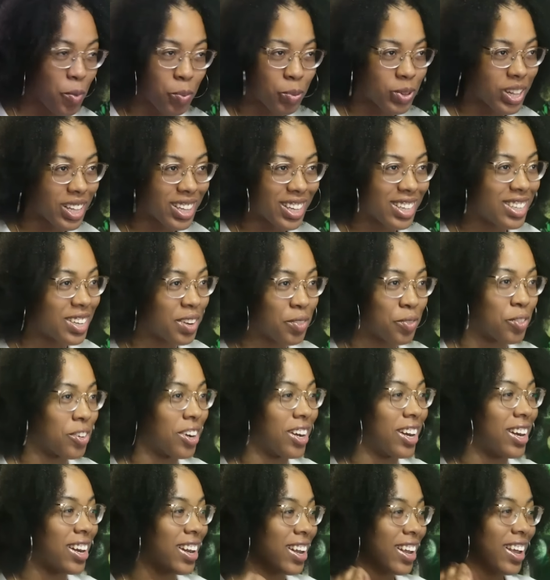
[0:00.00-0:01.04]
completely
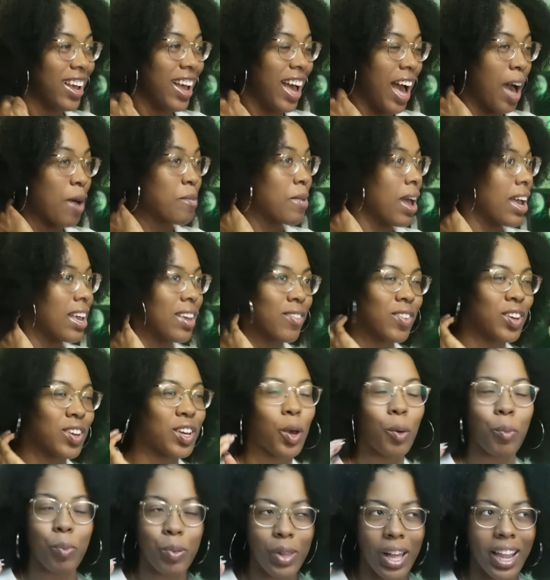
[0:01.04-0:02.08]
different. I'm not even
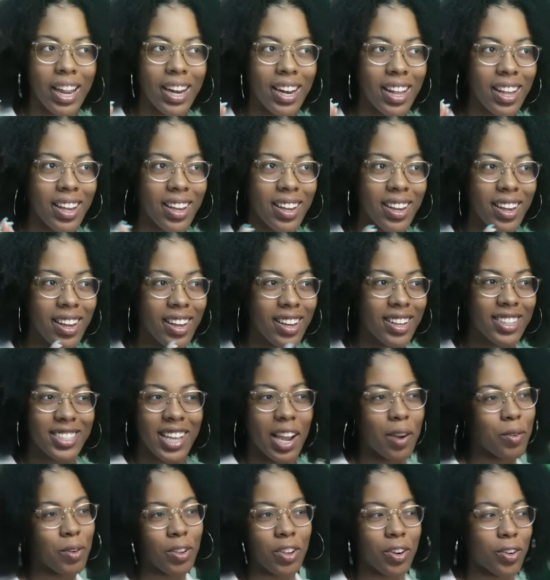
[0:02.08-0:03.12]
complaining because
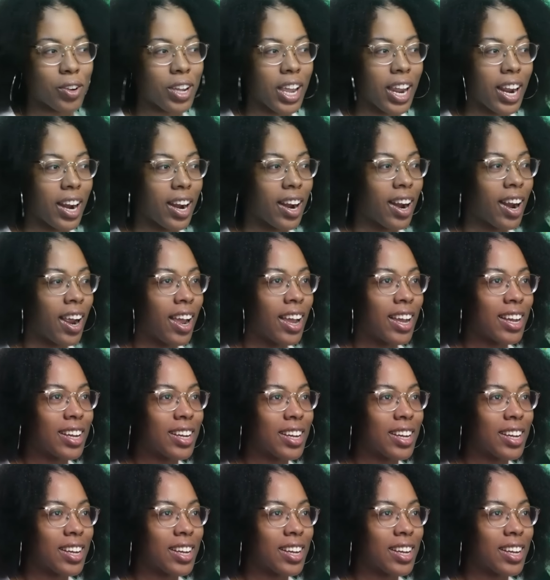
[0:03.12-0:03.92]
I really don't care